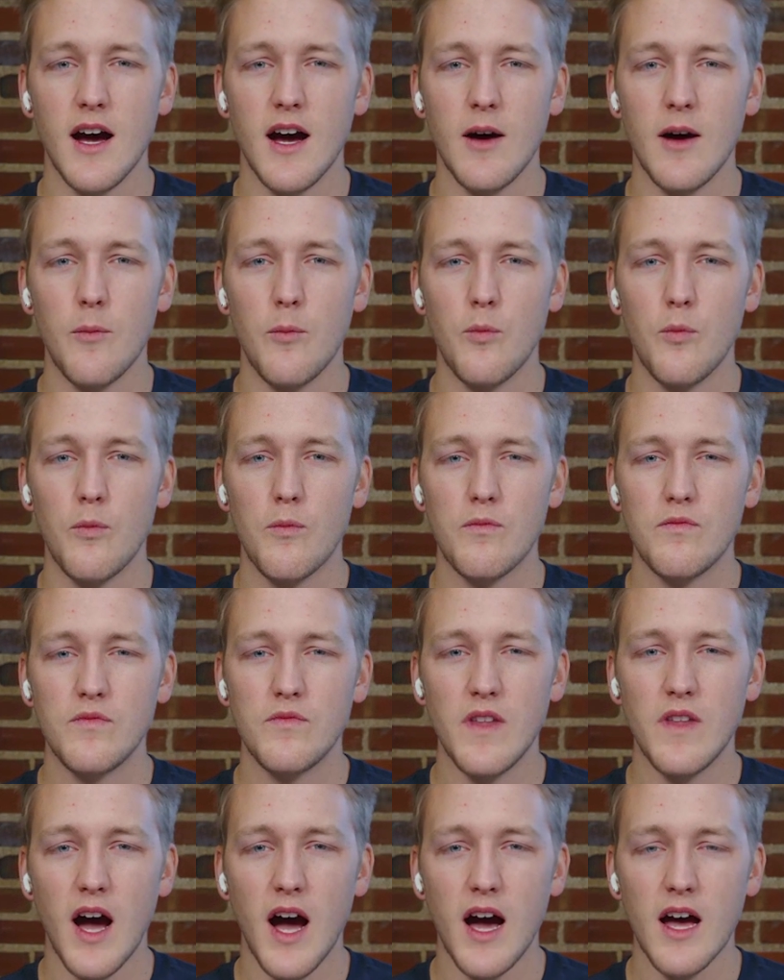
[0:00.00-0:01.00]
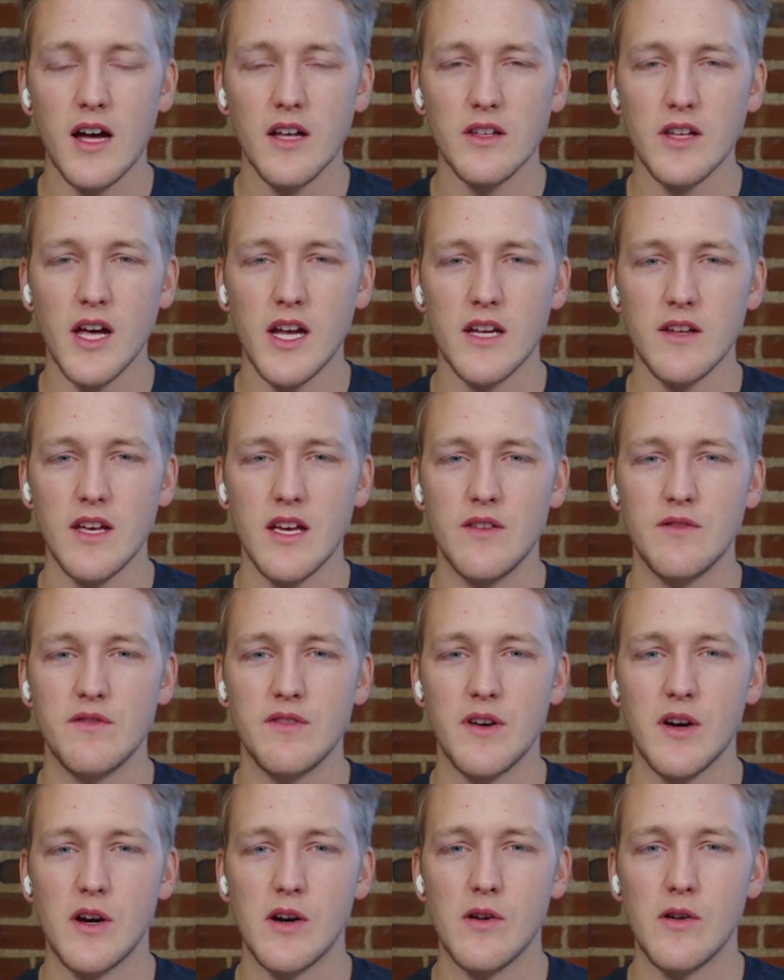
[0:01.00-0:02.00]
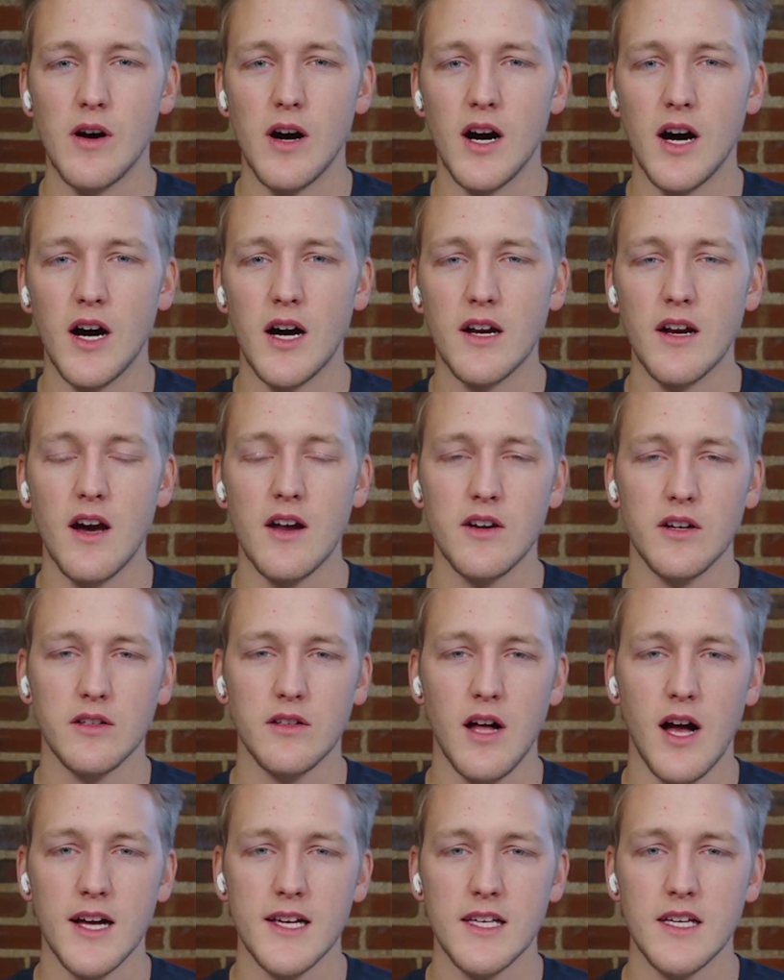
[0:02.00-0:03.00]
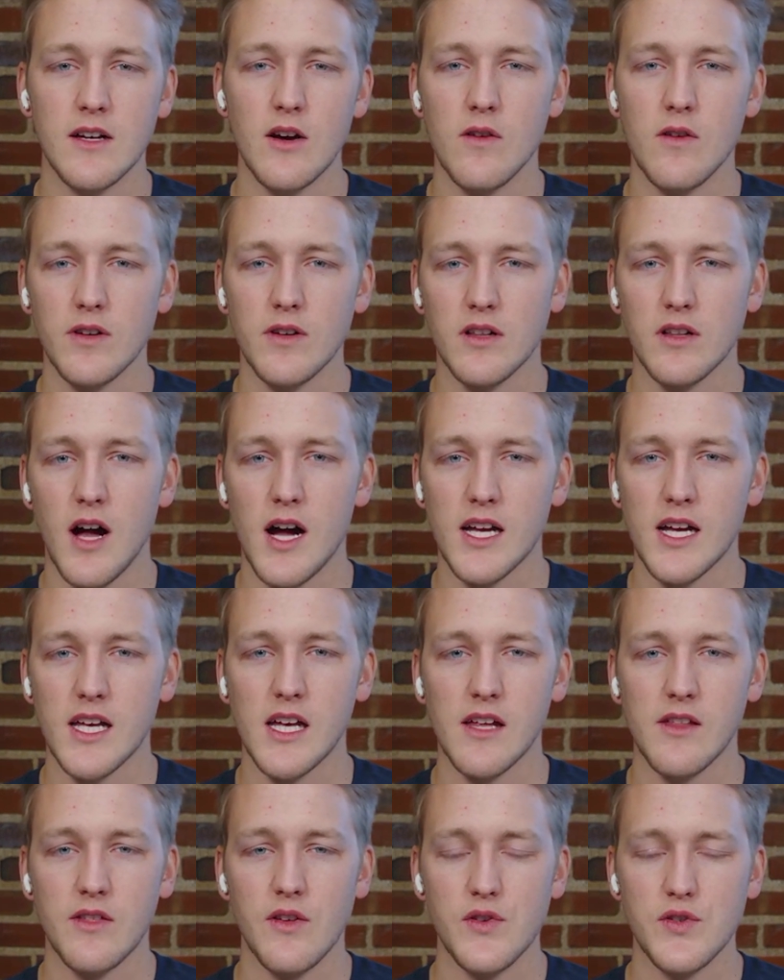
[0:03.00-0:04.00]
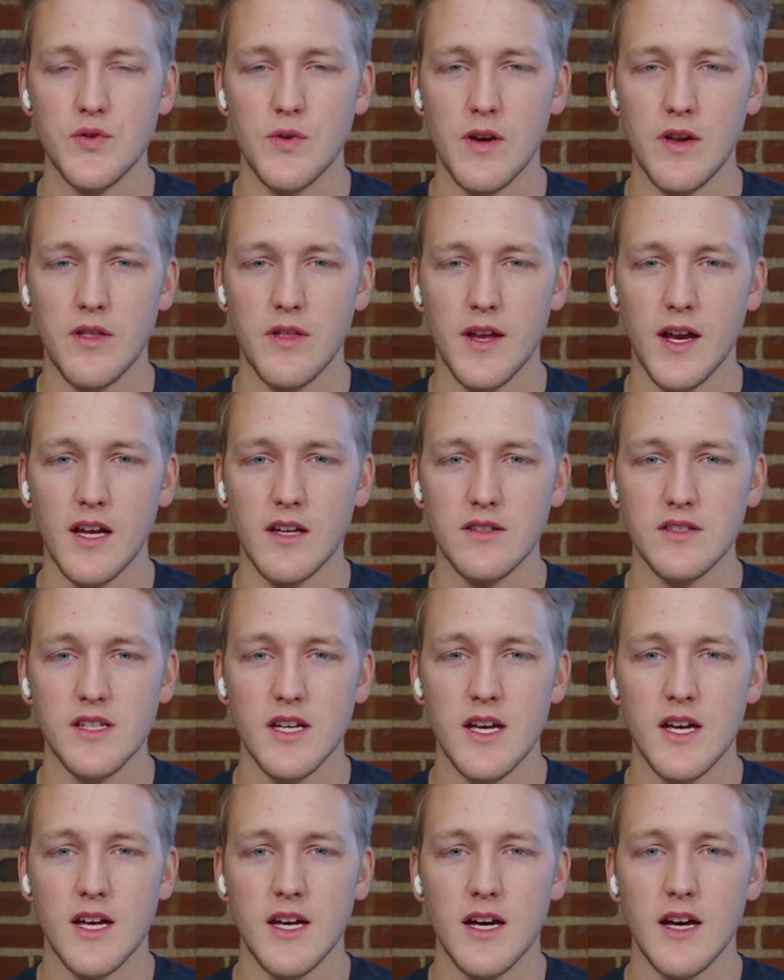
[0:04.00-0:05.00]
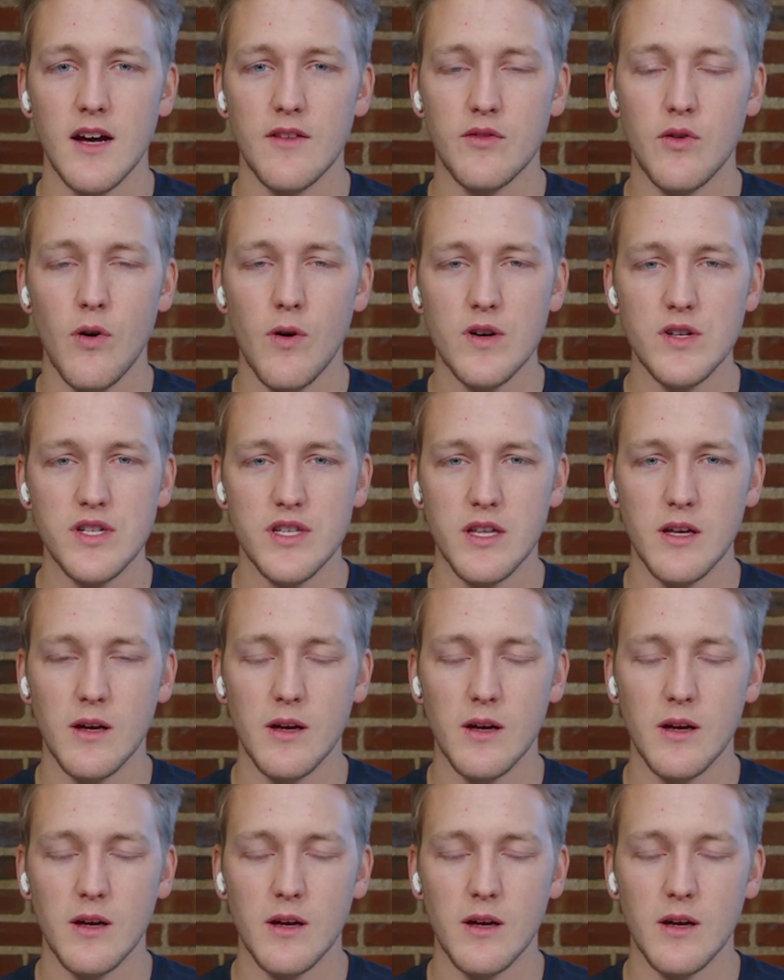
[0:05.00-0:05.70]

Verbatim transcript: Uh, not a lot of info on underclocking, overclocking, those sort of things. Of course,